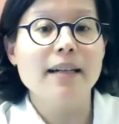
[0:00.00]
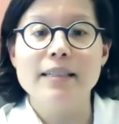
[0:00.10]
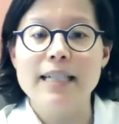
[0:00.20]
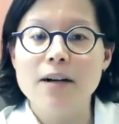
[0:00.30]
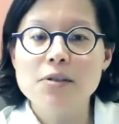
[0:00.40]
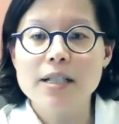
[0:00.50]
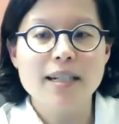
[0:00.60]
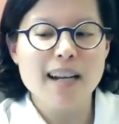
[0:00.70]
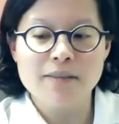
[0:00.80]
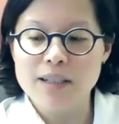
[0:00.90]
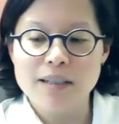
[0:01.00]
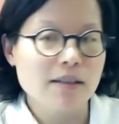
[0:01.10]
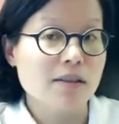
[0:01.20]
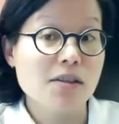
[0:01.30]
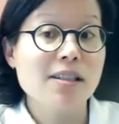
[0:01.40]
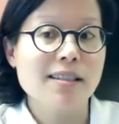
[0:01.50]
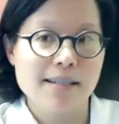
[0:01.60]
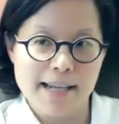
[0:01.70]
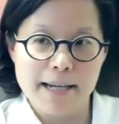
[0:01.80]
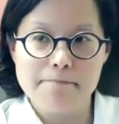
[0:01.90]
on the outside, everything looks the
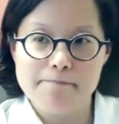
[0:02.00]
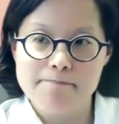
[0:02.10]
same.